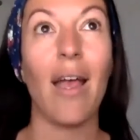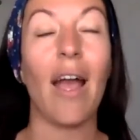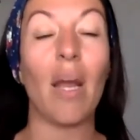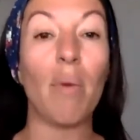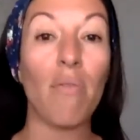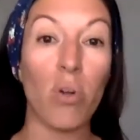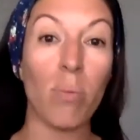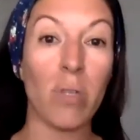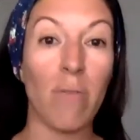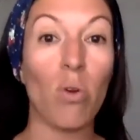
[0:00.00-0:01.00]
And I'm a firm
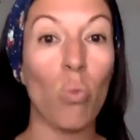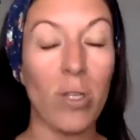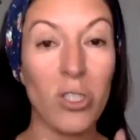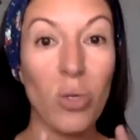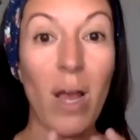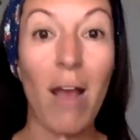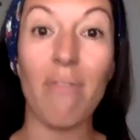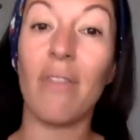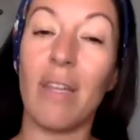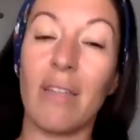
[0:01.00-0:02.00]
believer once you have
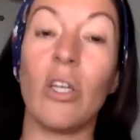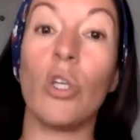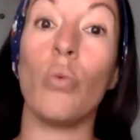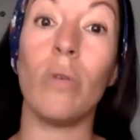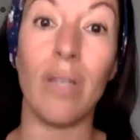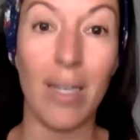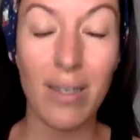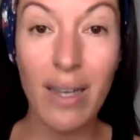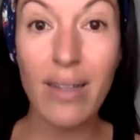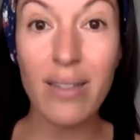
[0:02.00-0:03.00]
the things that you need
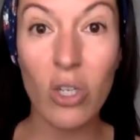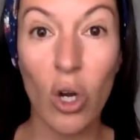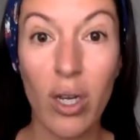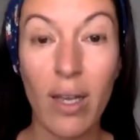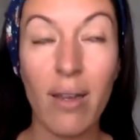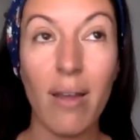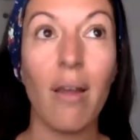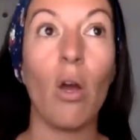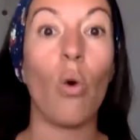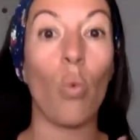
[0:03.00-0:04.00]
to get started,
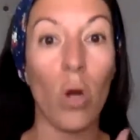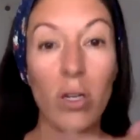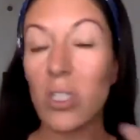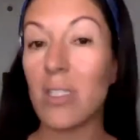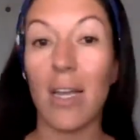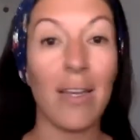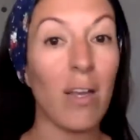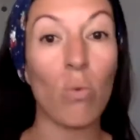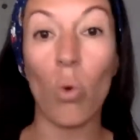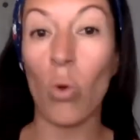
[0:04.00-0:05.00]
we're just going to
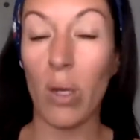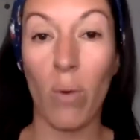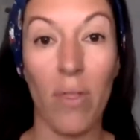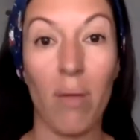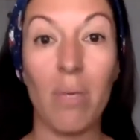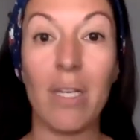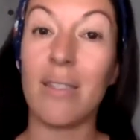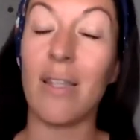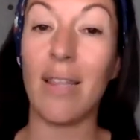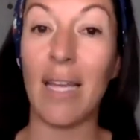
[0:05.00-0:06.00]
get rolling with it. Because
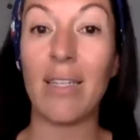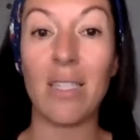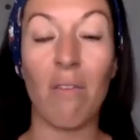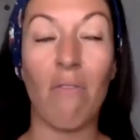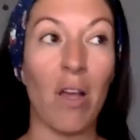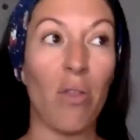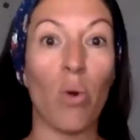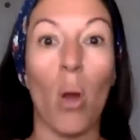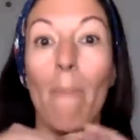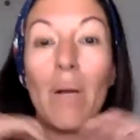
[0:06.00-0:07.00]
the thing is, if I
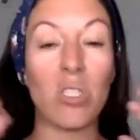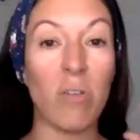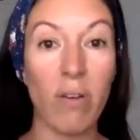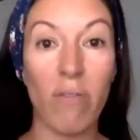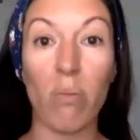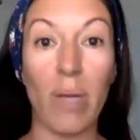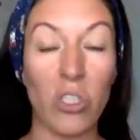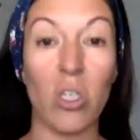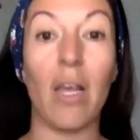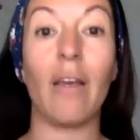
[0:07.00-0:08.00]
throw a bunch of
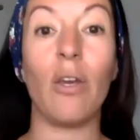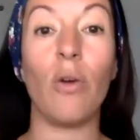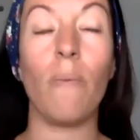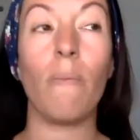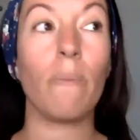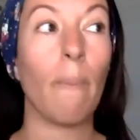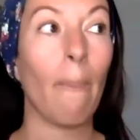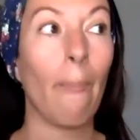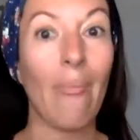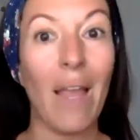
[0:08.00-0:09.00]
information at you,
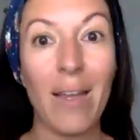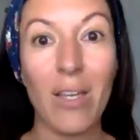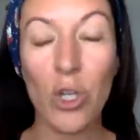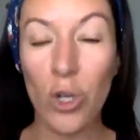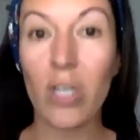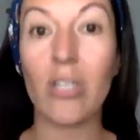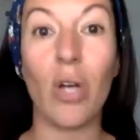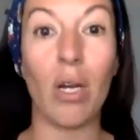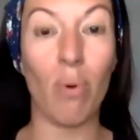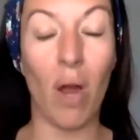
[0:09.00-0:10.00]
you're going to
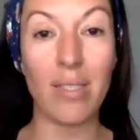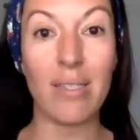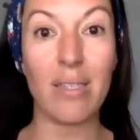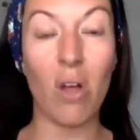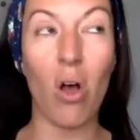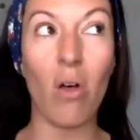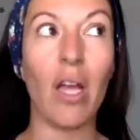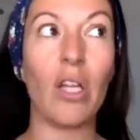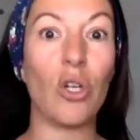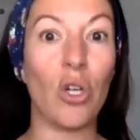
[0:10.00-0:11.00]
try to process it all
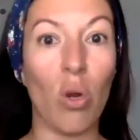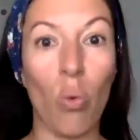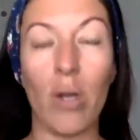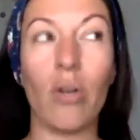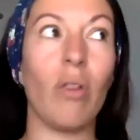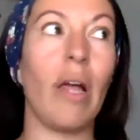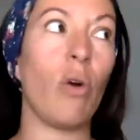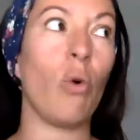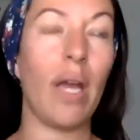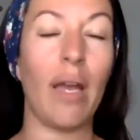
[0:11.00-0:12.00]
and you're going to wonder, like,
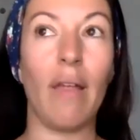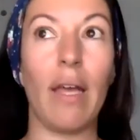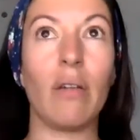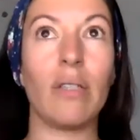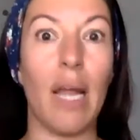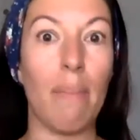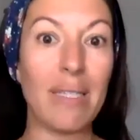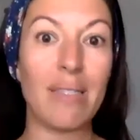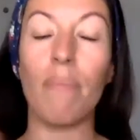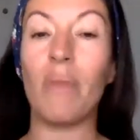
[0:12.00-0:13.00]
okay, like, did I
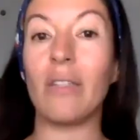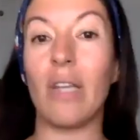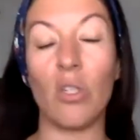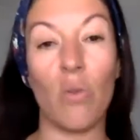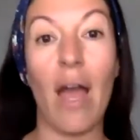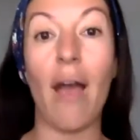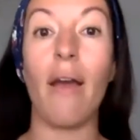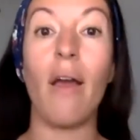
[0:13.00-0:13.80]
miss something? Did I do that?